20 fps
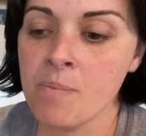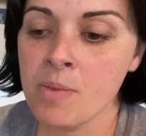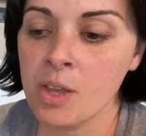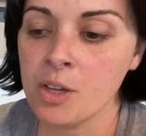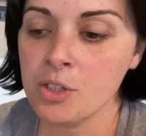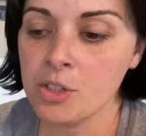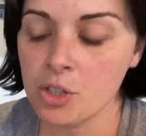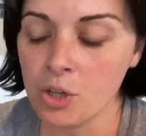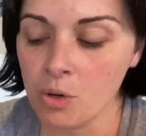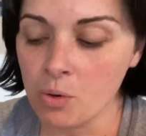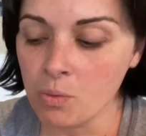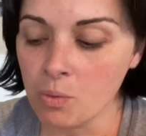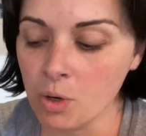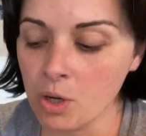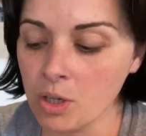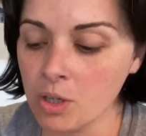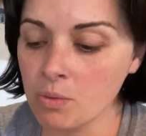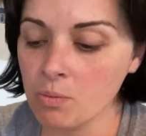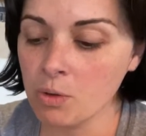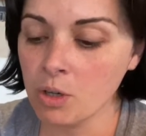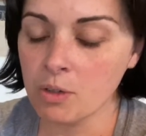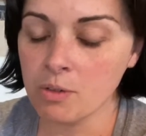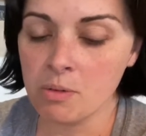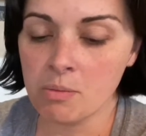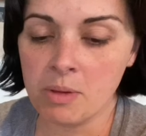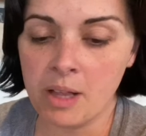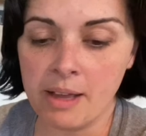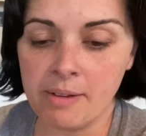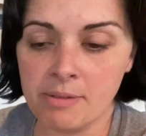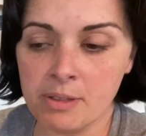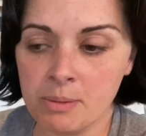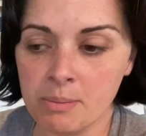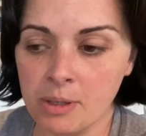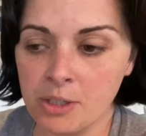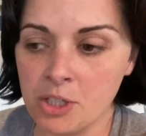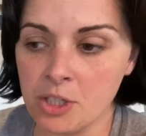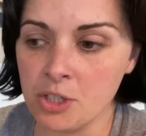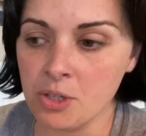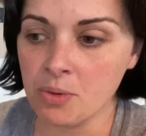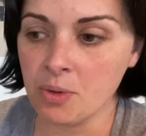So work from life as
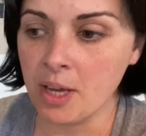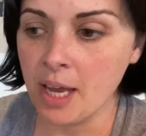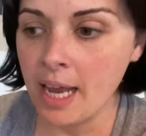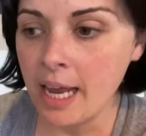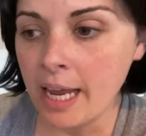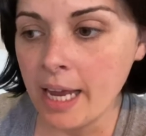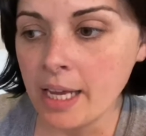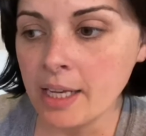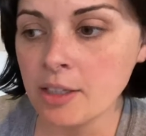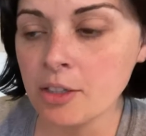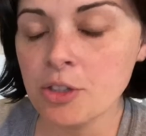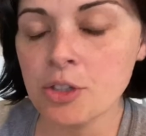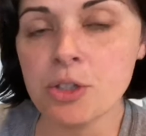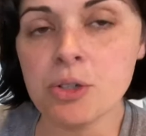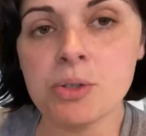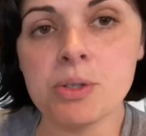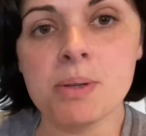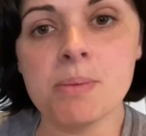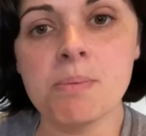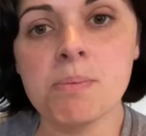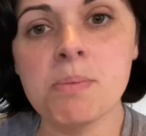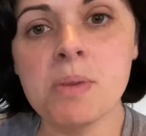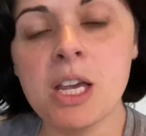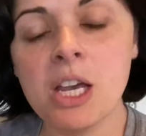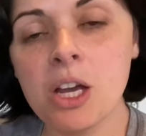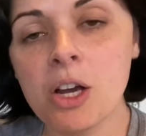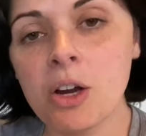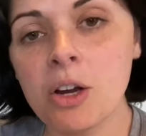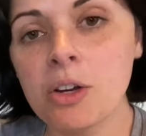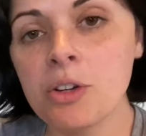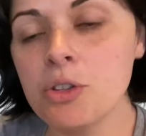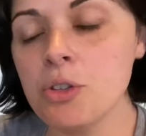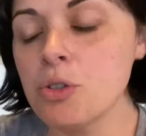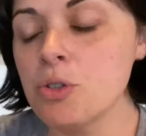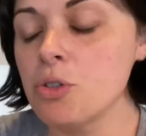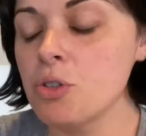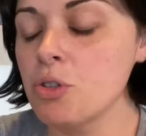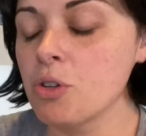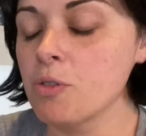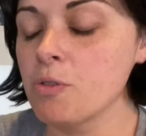much as you can. Use a mirror,
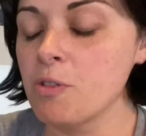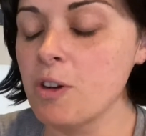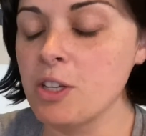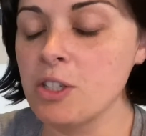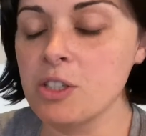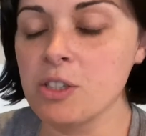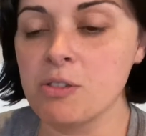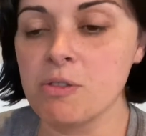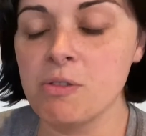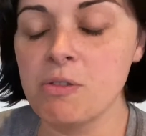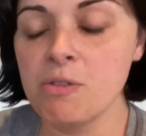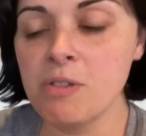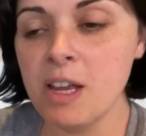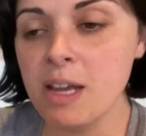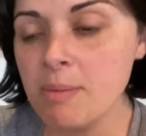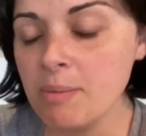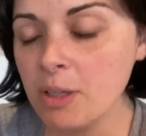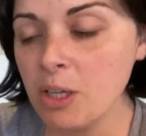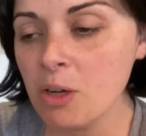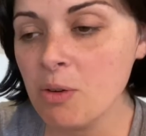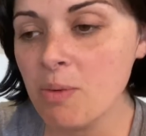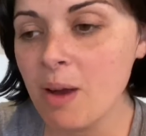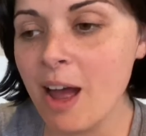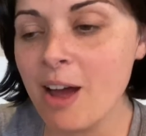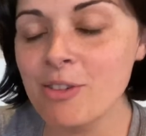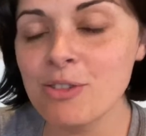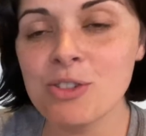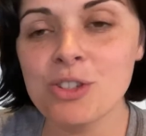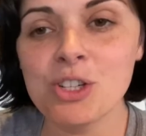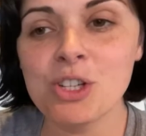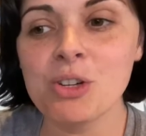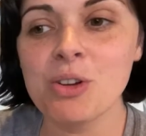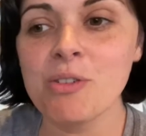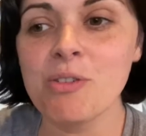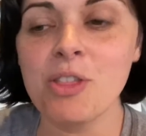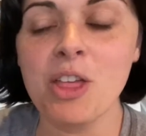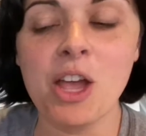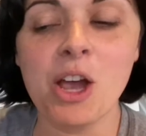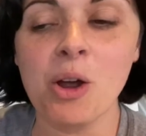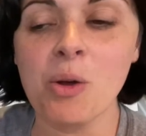use your friends and family around you
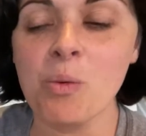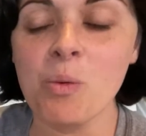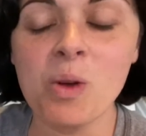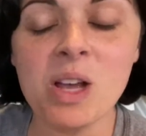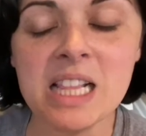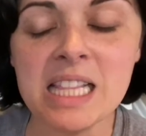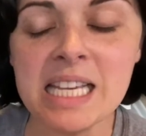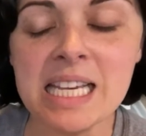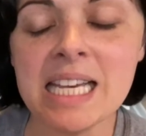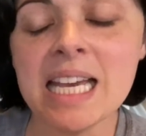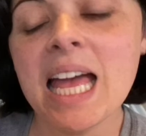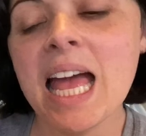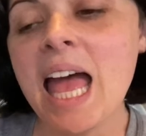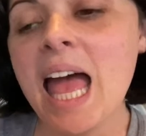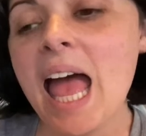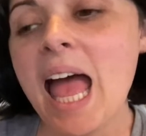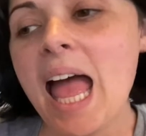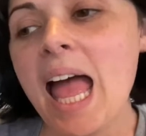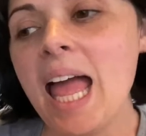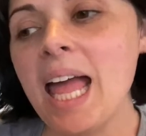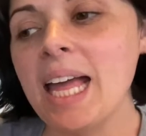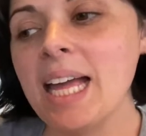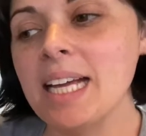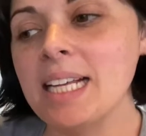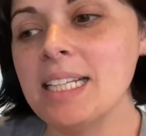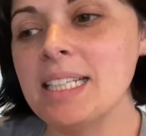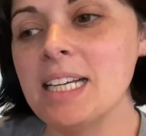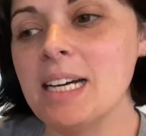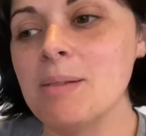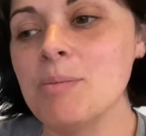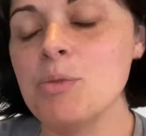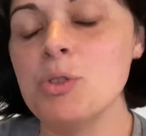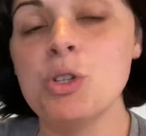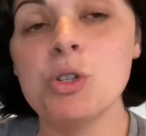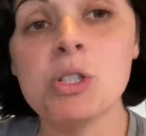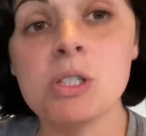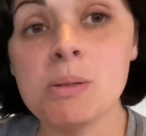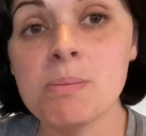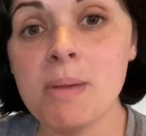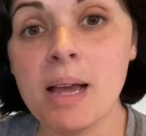if they are willing, and
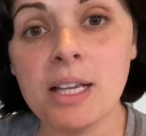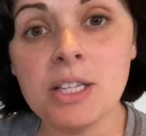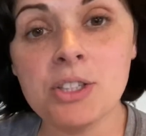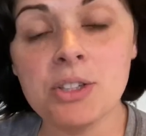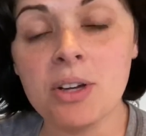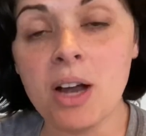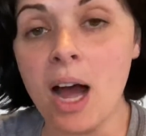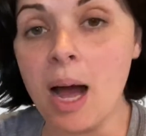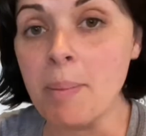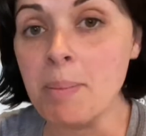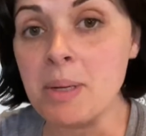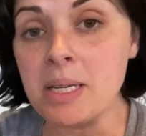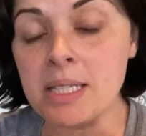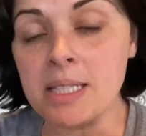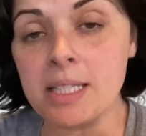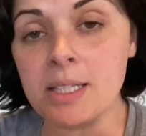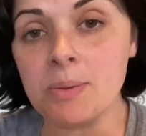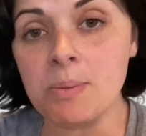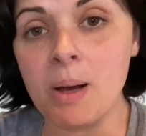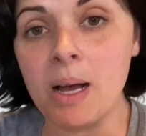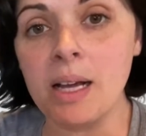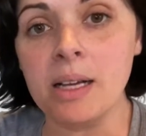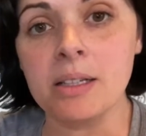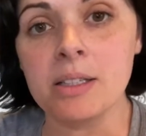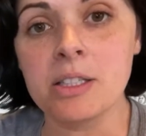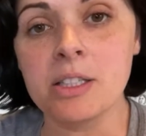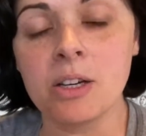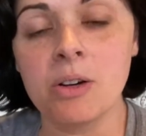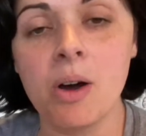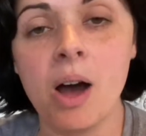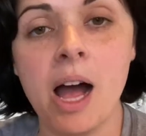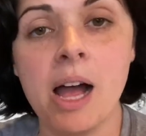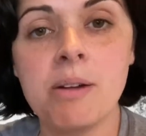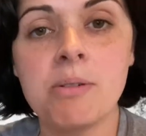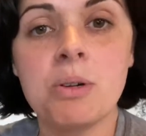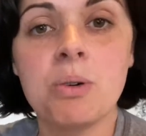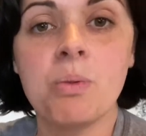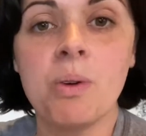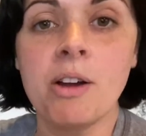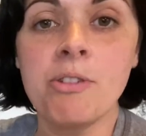do some master copies as well. So I
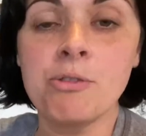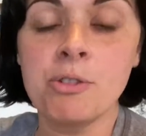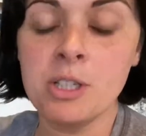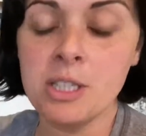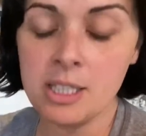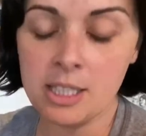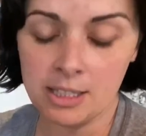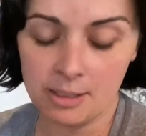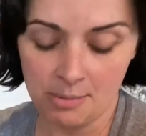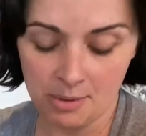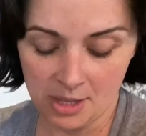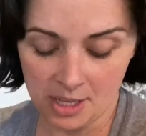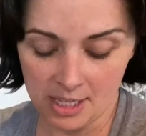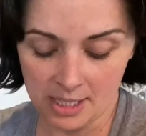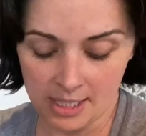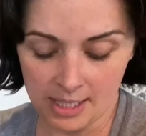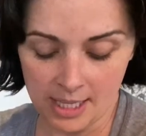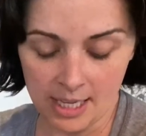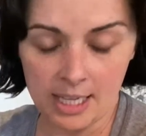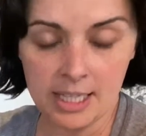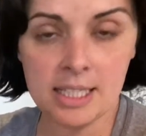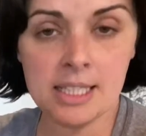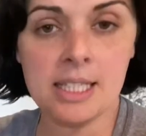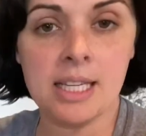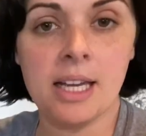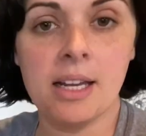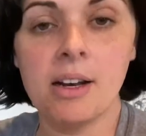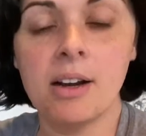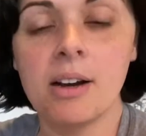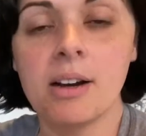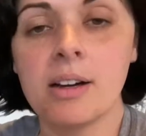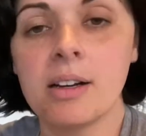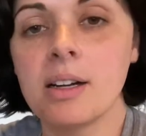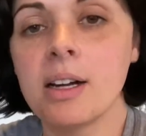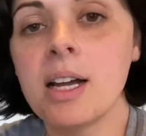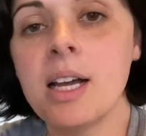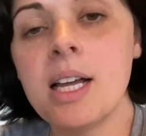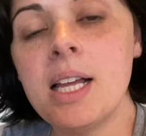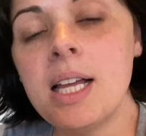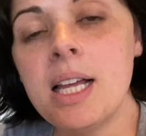will reference some of these things in
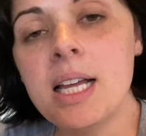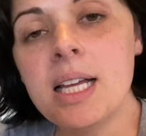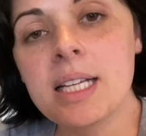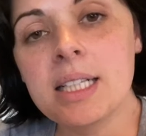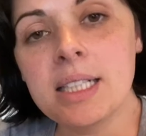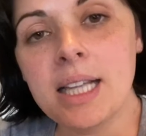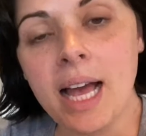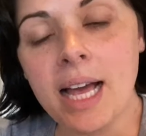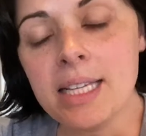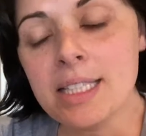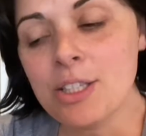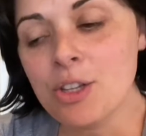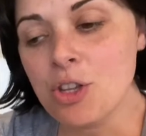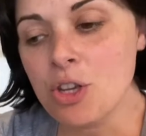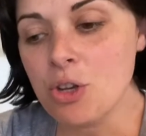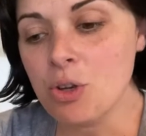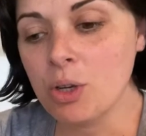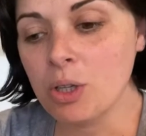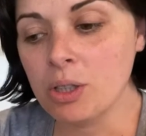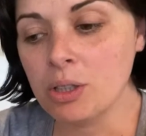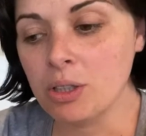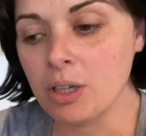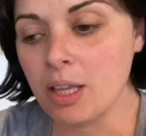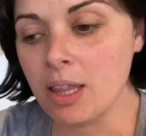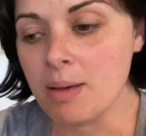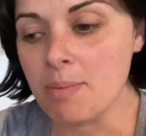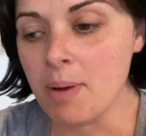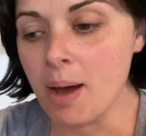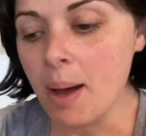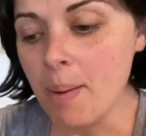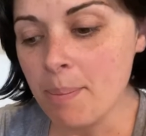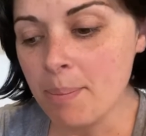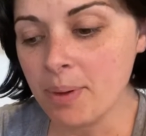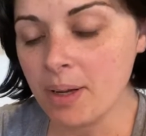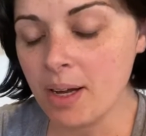our class so that you can look them up.